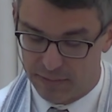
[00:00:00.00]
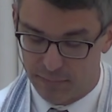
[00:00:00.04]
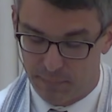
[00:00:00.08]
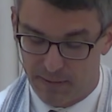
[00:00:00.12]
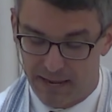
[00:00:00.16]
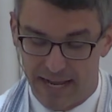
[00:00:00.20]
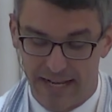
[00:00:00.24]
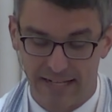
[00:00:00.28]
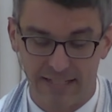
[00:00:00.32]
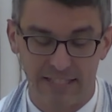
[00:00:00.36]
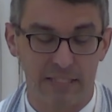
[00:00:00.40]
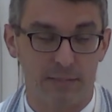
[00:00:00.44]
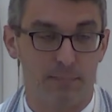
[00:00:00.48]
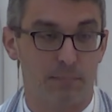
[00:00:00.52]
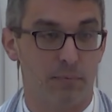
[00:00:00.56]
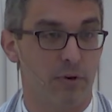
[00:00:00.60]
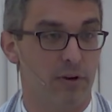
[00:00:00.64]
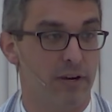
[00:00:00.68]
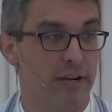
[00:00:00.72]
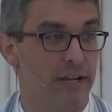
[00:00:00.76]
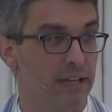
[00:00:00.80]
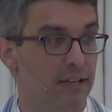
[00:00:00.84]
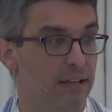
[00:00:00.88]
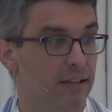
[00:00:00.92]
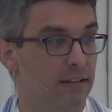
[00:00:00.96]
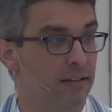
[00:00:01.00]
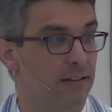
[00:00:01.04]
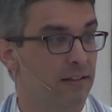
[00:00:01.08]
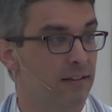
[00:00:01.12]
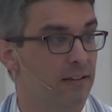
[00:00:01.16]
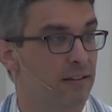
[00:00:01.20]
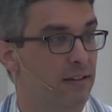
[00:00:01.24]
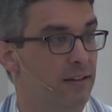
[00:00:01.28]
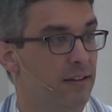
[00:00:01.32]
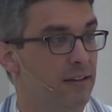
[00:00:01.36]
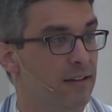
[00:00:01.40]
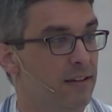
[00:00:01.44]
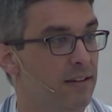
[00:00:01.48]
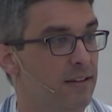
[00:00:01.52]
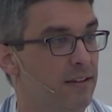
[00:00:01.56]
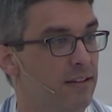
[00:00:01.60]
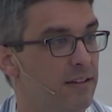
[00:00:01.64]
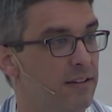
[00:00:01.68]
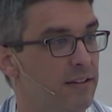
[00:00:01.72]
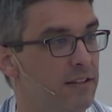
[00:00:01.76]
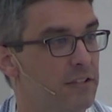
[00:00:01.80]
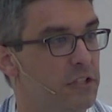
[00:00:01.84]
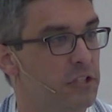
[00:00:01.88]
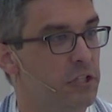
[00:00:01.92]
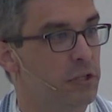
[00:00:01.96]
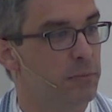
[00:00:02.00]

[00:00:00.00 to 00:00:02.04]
past spring, Hume